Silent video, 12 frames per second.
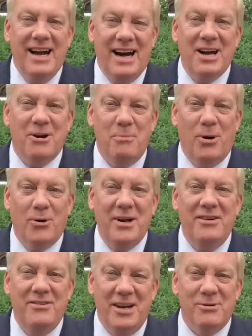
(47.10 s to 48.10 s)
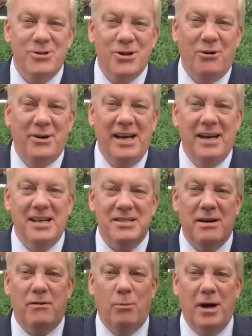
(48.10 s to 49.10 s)
Hi, good morning, Neil Sean here. Let's
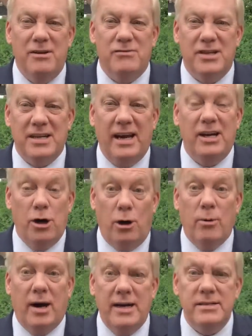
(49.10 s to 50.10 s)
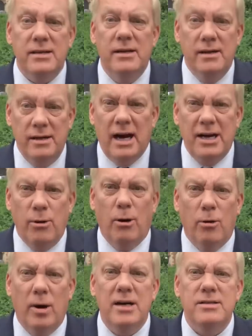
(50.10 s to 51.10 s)
have a wave today. You all right? Are you
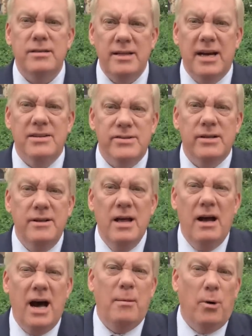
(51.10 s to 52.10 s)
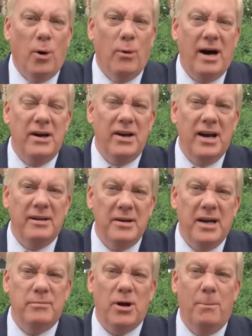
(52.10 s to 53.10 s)
all right? Yes. I'm all right. Yeah,
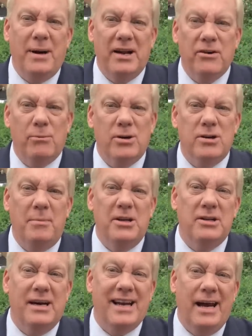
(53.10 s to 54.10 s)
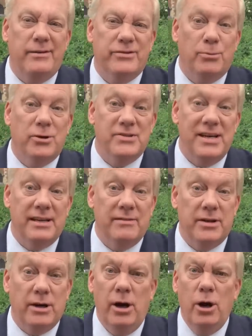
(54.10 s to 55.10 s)
not bad. Well, coming again towards the end
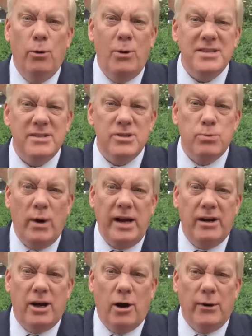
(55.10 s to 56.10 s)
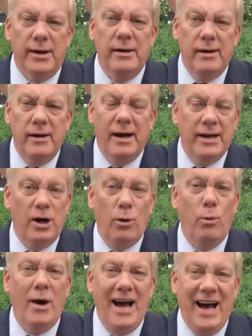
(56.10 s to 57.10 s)
of another. Where's this week gone? And
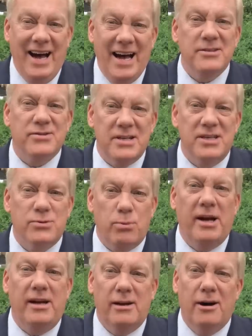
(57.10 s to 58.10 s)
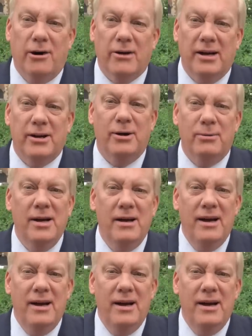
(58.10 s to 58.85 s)
where has this week gone? I know.